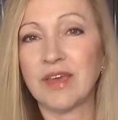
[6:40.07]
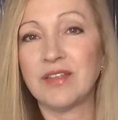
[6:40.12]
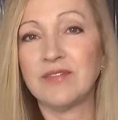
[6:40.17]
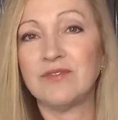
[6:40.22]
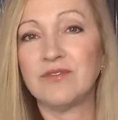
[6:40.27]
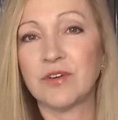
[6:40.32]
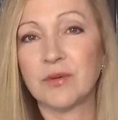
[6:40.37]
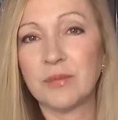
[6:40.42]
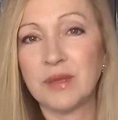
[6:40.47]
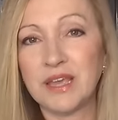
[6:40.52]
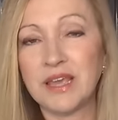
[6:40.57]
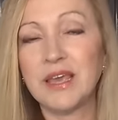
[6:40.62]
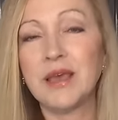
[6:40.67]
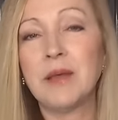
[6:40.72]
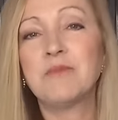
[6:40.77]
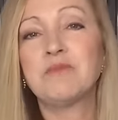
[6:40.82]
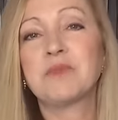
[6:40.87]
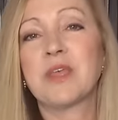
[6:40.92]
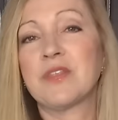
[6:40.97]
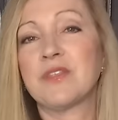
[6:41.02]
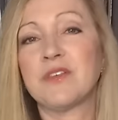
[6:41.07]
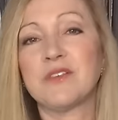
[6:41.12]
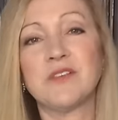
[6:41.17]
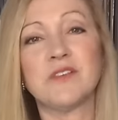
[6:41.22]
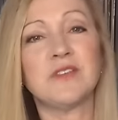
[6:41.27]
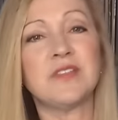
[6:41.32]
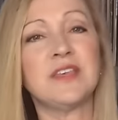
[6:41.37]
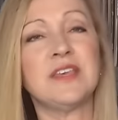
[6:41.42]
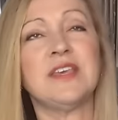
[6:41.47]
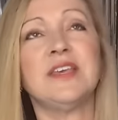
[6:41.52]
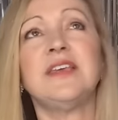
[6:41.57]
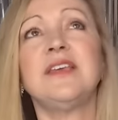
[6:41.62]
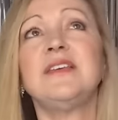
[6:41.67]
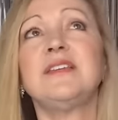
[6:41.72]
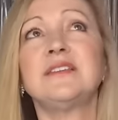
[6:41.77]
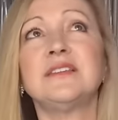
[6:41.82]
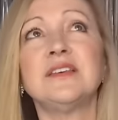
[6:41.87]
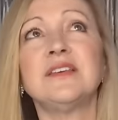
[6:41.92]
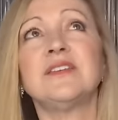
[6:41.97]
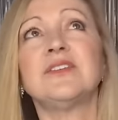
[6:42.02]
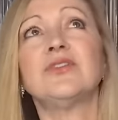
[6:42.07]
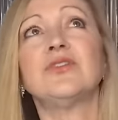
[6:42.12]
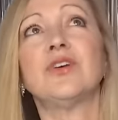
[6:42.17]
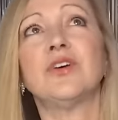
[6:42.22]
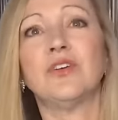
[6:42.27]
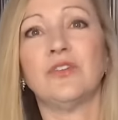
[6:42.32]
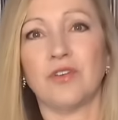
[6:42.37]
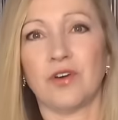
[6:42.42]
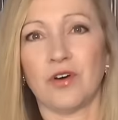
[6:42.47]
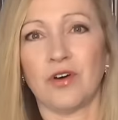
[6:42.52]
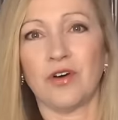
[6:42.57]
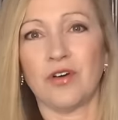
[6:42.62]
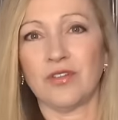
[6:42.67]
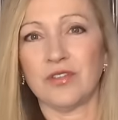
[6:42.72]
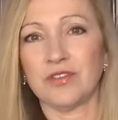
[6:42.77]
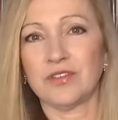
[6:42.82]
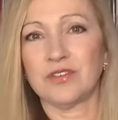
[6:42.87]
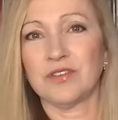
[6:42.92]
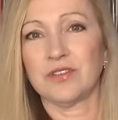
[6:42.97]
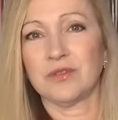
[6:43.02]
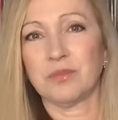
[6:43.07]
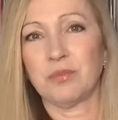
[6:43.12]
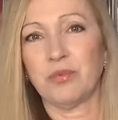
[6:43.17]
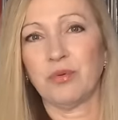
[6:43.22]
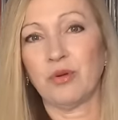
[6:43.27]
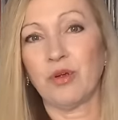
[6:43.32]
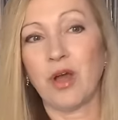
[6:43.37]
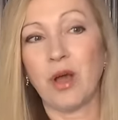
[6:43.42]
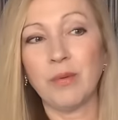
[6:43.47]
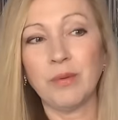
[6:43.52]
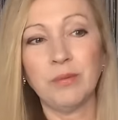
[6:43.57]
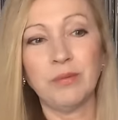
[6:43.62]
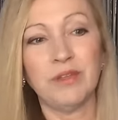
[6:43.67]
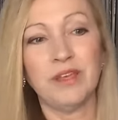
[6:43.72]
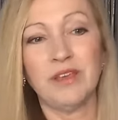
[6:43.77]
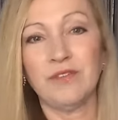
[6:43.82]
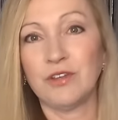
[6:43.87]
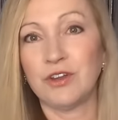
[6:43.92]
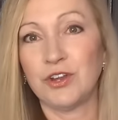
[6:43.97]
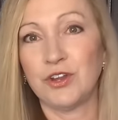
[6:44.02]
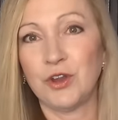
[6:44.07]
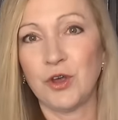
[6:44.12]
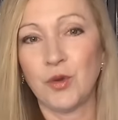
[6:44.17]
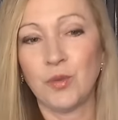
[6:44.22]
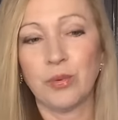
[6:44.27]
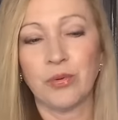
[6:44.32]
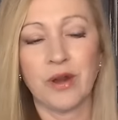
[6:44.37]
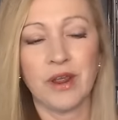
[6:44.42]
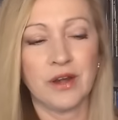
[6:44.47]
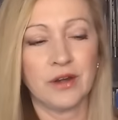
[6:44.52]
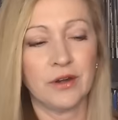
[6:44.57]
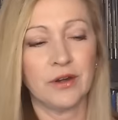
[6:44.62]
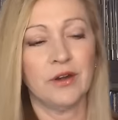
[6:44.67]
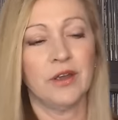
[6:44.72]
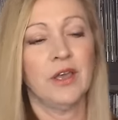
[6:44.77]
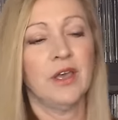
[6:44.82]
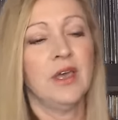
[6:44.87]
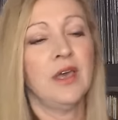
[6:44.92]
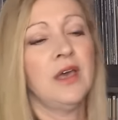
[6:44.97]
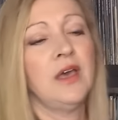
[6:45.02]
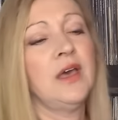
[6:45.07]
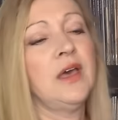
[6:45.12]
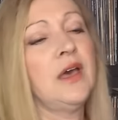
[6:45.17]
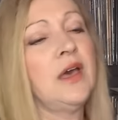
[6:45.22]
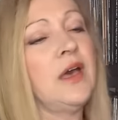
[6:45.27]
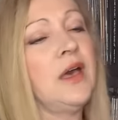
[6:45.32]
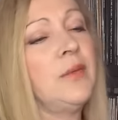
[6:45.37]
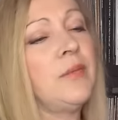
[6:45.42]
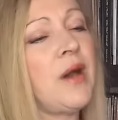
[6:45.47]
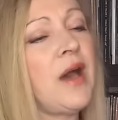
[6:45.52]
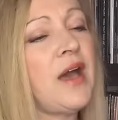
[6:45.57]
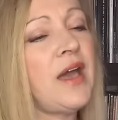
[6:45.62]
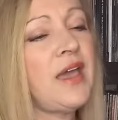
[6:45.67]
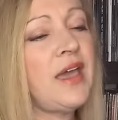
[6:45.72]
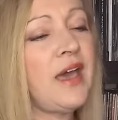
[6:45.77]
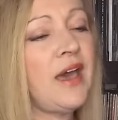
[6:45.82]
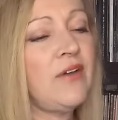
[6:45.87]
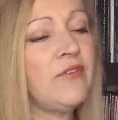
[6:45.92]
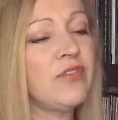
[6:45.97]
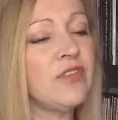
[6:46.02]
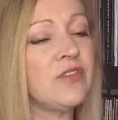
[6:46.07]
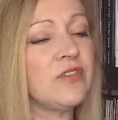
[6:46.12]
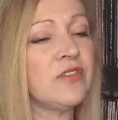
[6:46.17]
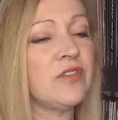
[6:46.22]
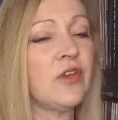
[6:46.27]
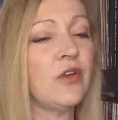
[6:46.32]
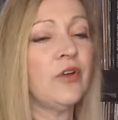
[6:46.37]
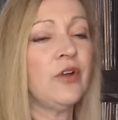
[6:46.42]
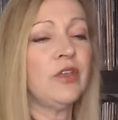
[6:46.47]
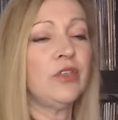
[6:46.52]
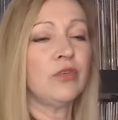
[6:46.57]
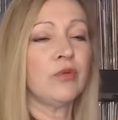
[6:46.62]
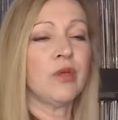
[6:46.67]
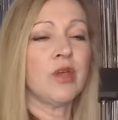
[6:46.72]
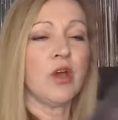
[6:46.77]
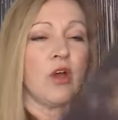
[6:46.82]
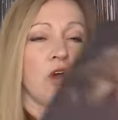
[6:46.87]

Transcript: And for me, this is the easiest of all. This is probably even a no-brainer. I have this 33